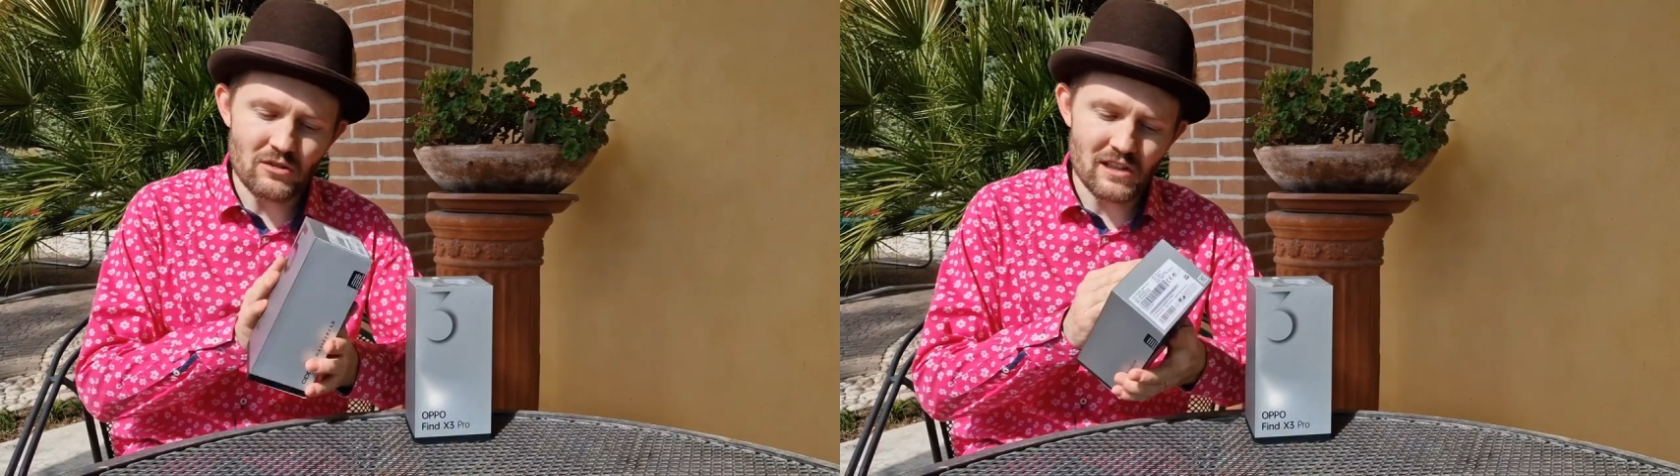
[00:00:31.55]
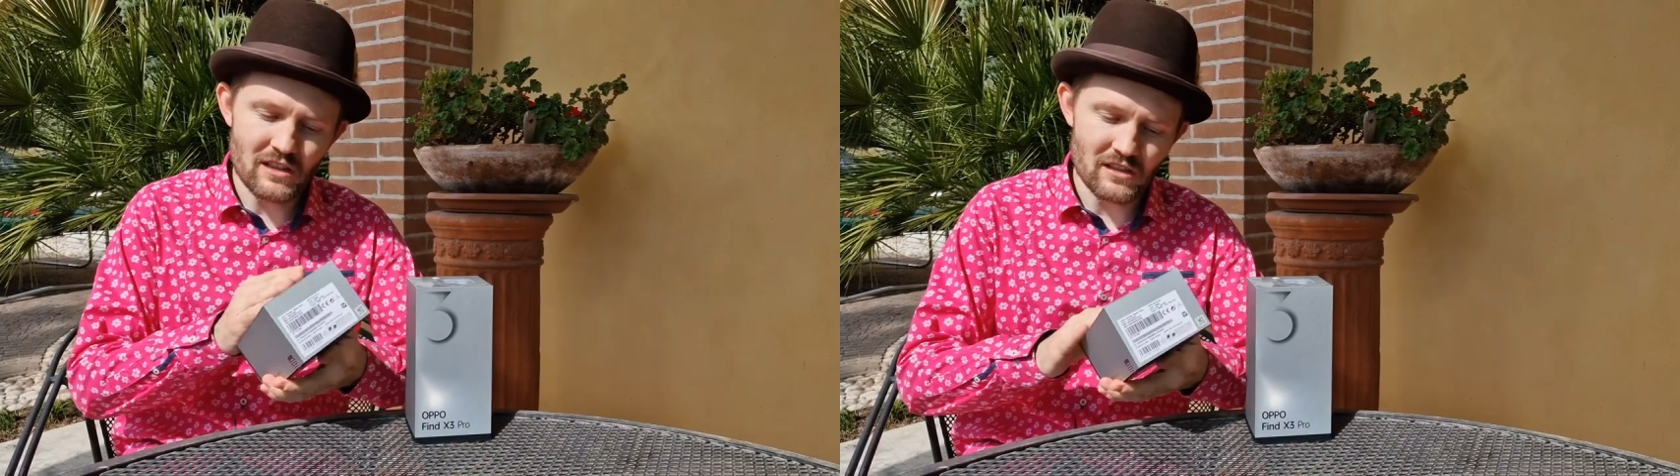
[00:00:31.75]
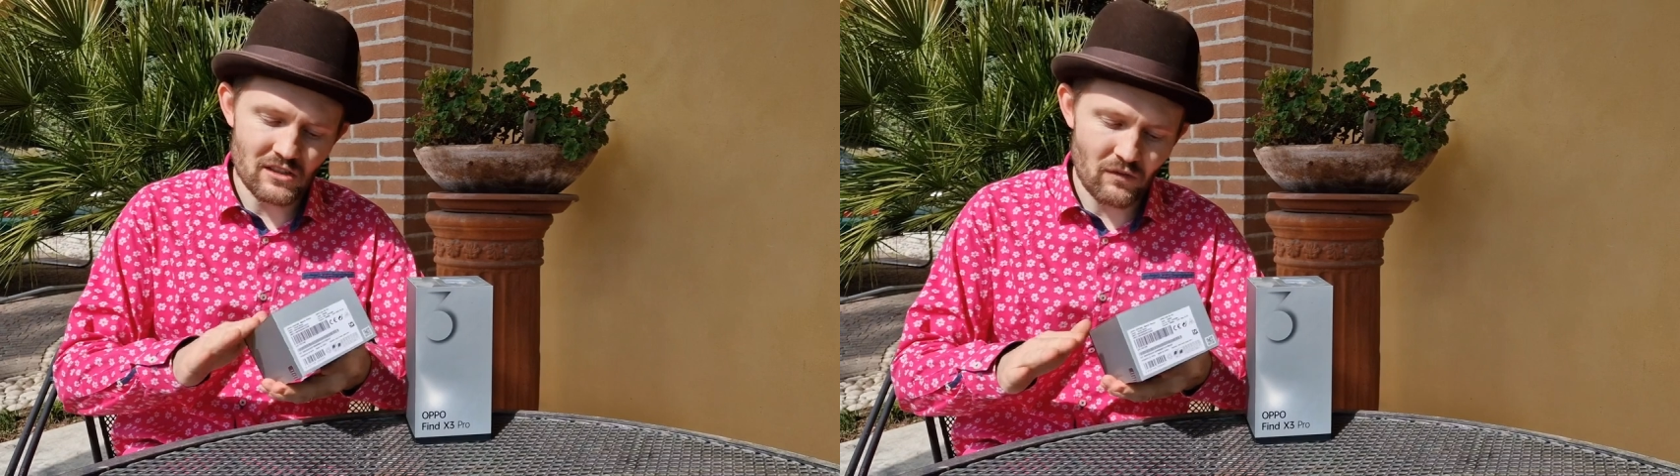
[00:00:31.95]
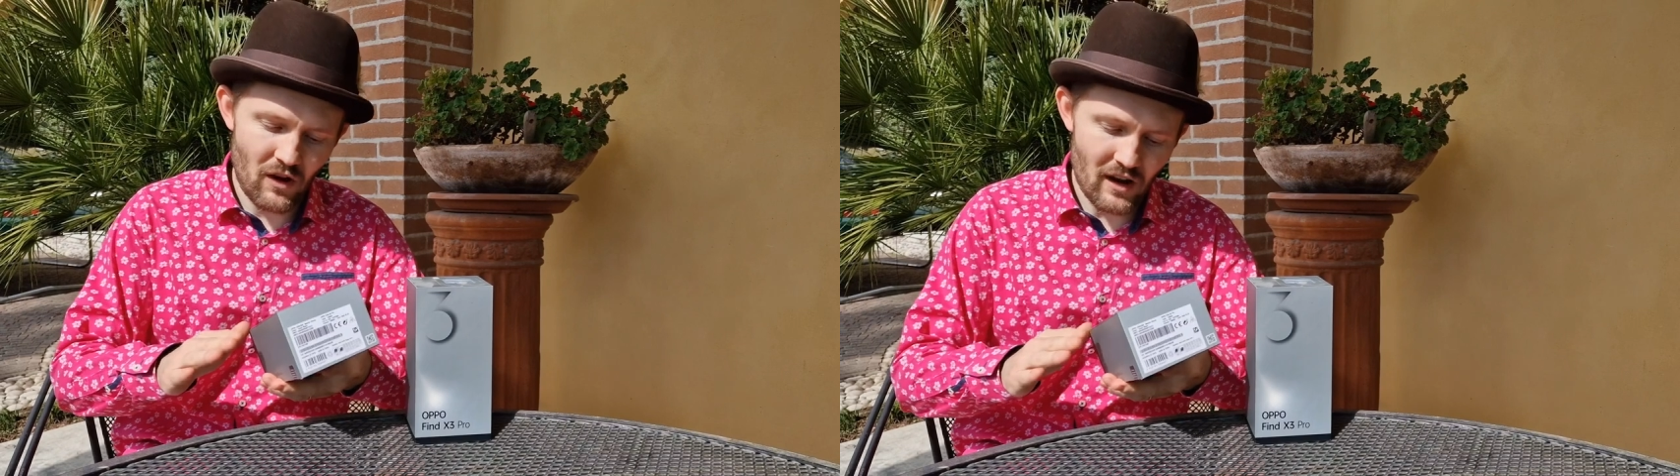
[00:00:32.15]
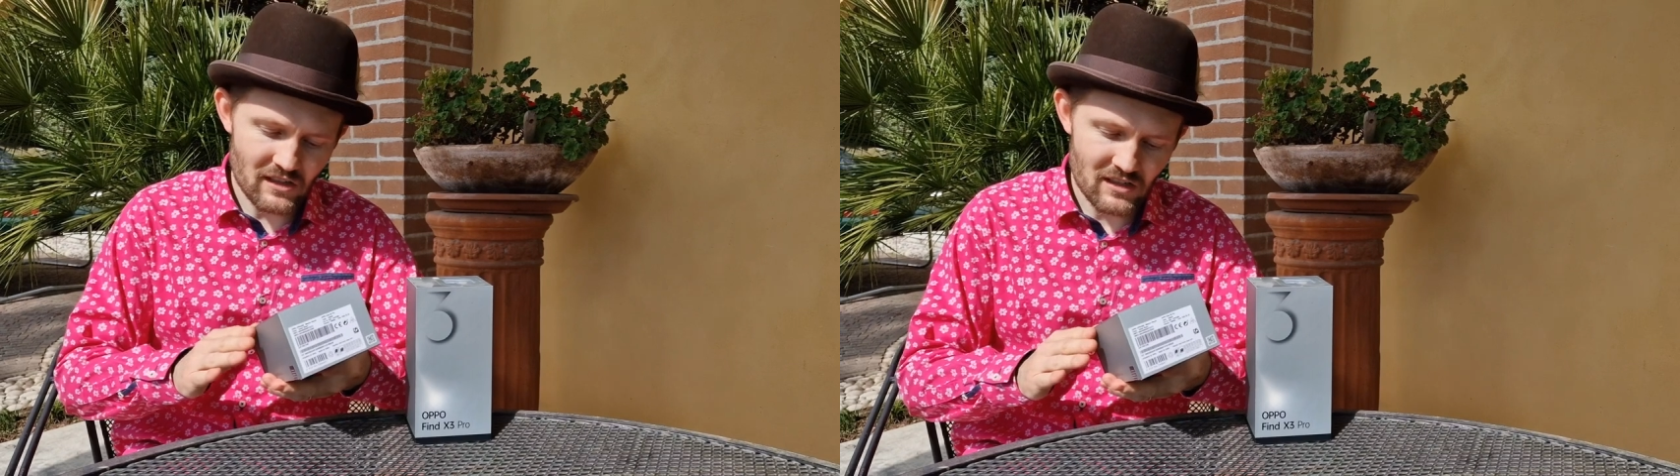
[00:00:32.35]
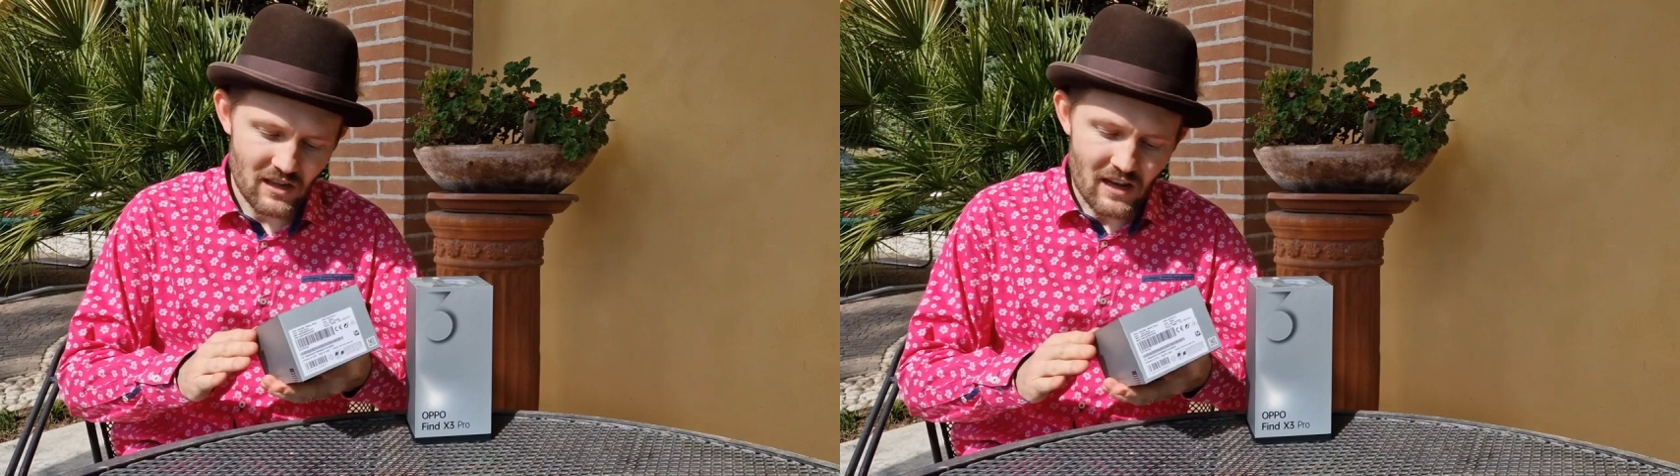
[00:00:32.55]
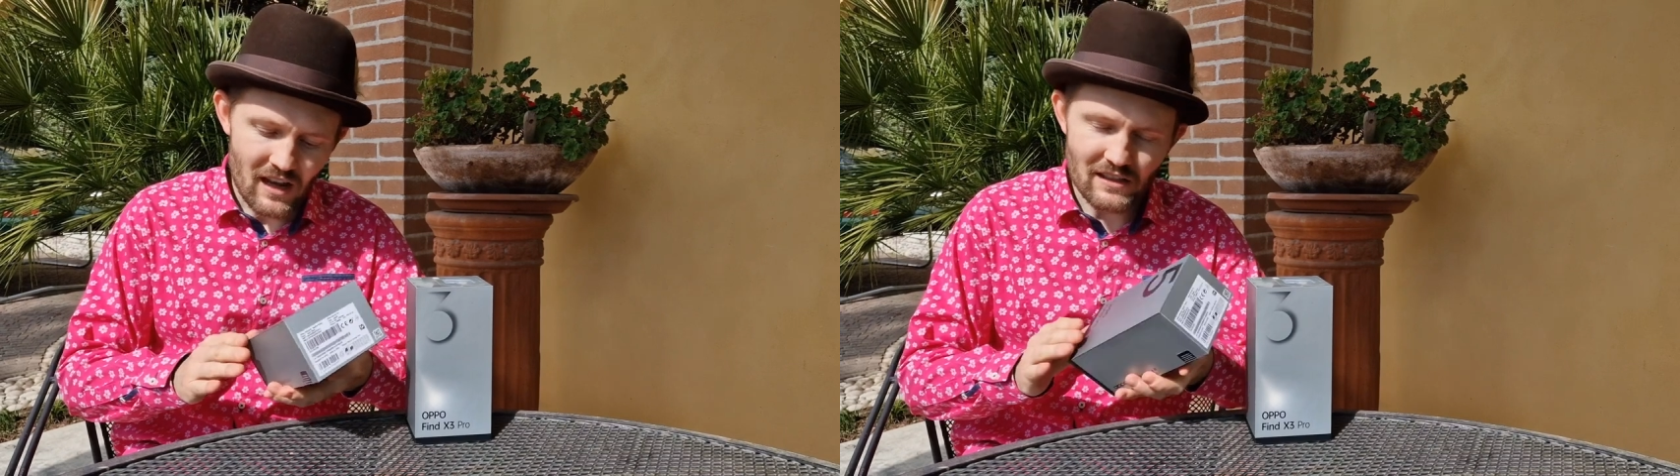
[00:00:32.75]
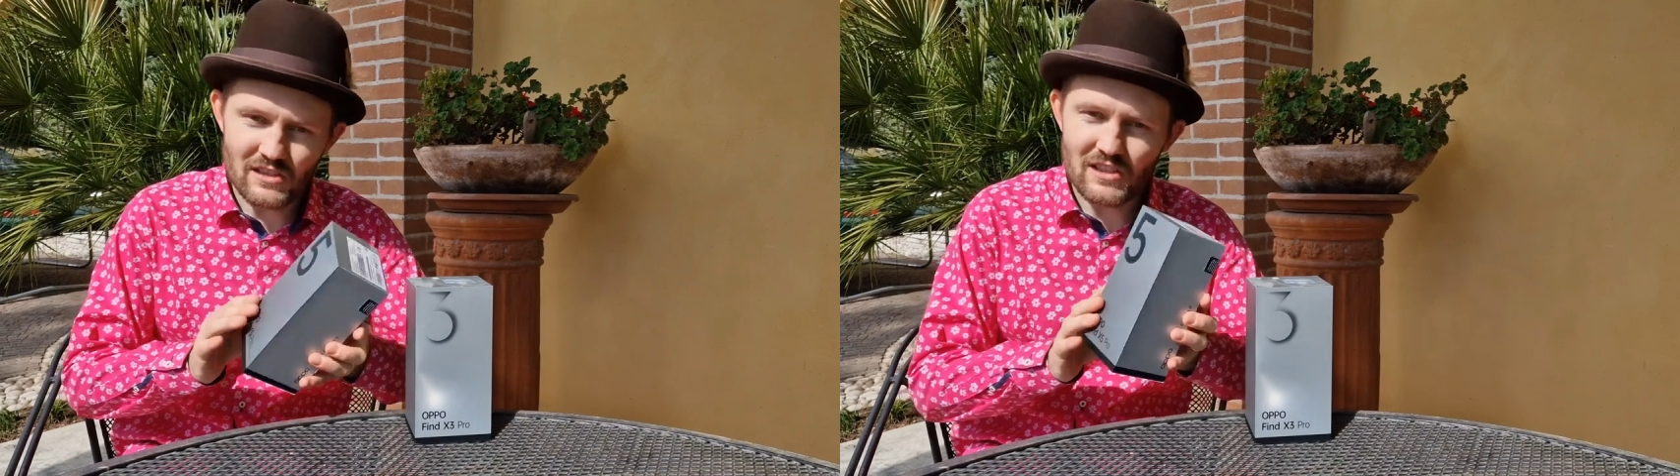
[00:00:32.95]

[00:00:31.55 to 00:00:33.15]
using this device and